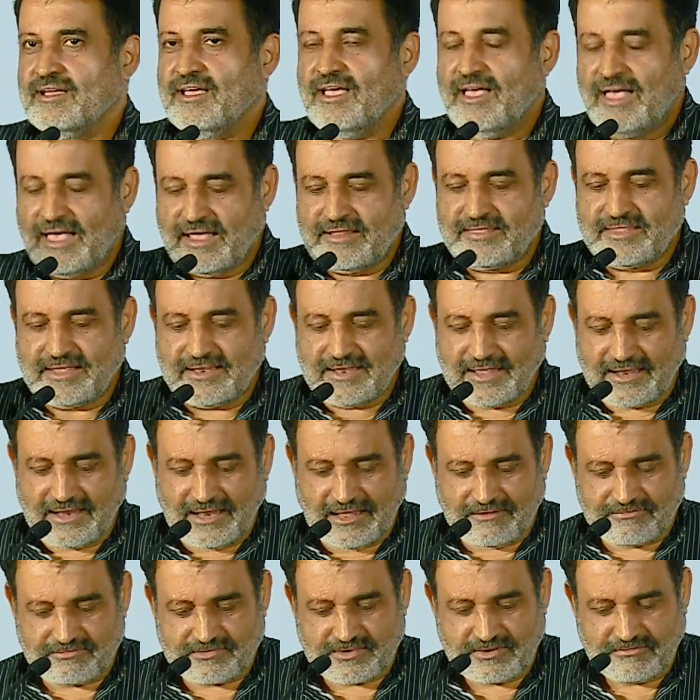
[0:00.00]
And then I
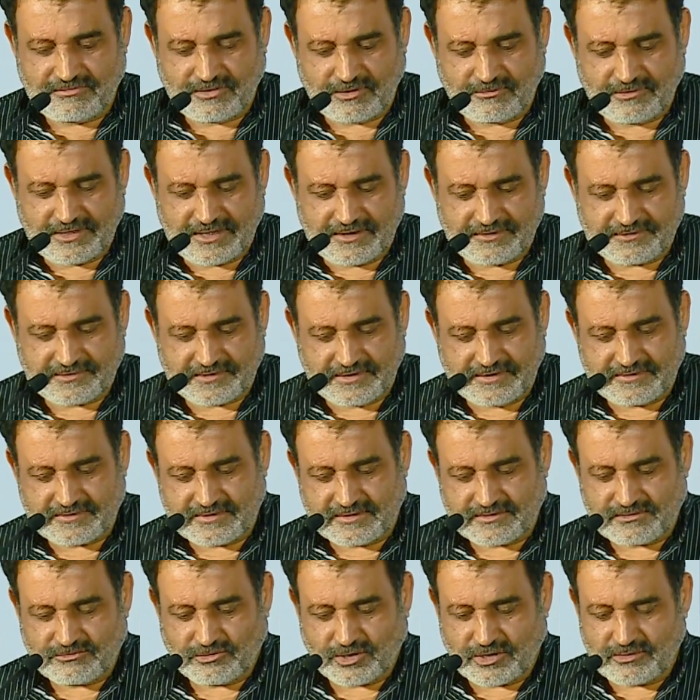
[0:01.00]
left for various
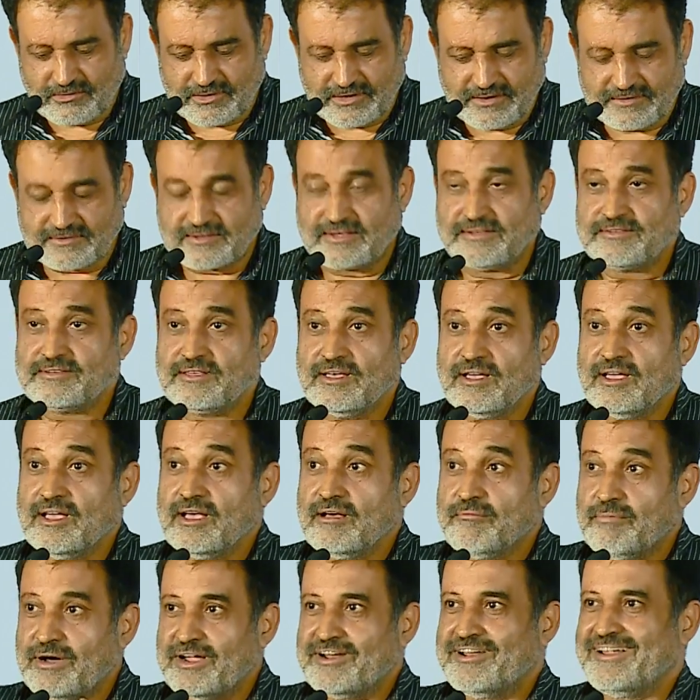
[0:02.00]
reasons, whatever reasons.
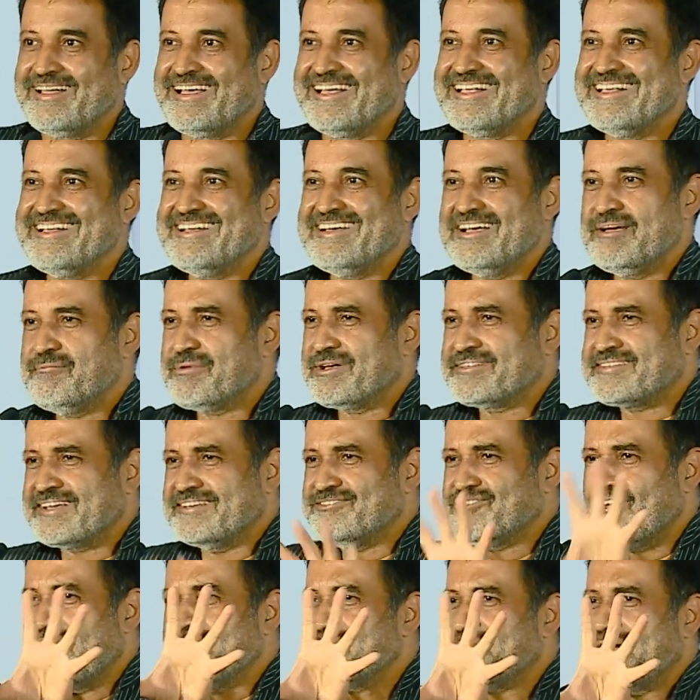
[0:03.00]
But we say it's
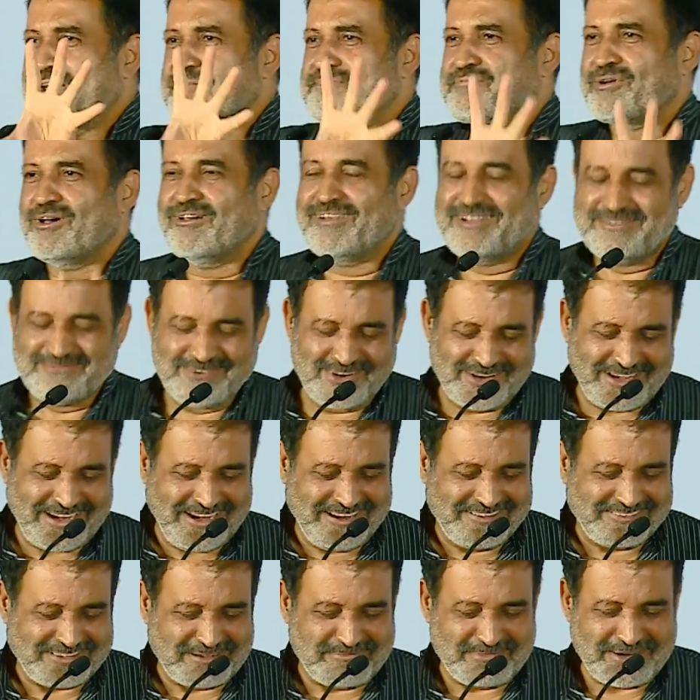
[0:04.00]
not my problem, okay?
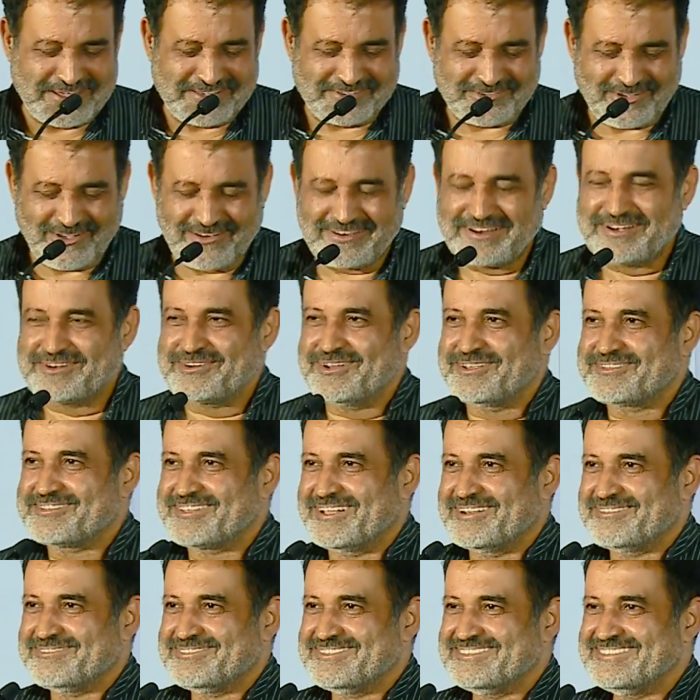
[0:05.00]
Somebody solve it
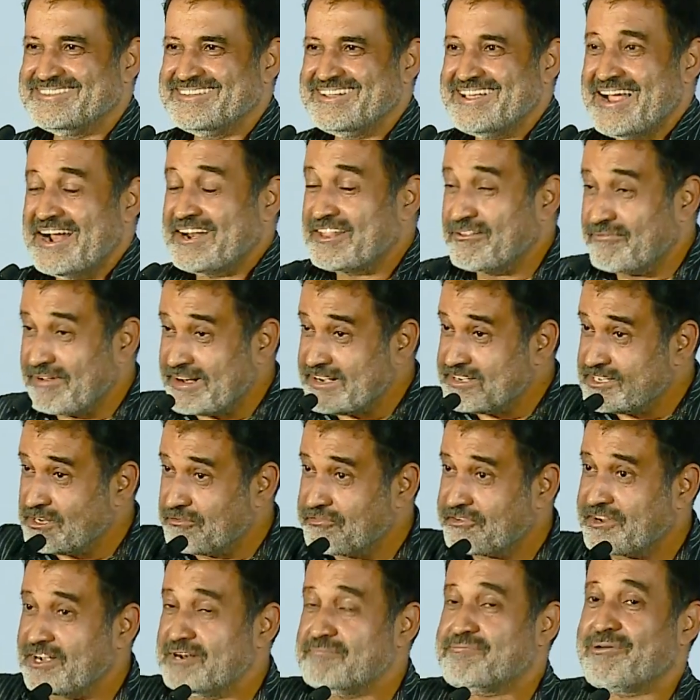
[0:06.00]
yourself. And it's a very
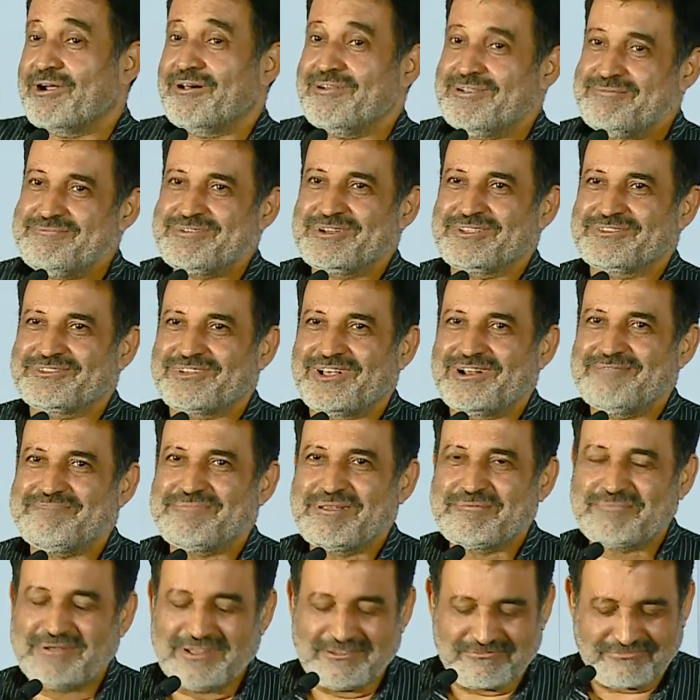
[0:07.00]
difficult problem to solve.
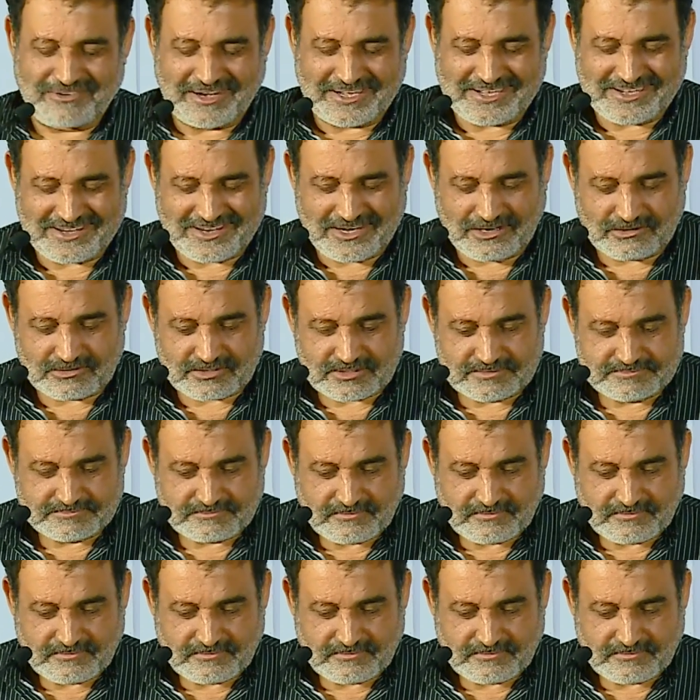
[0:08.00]
People are finding out.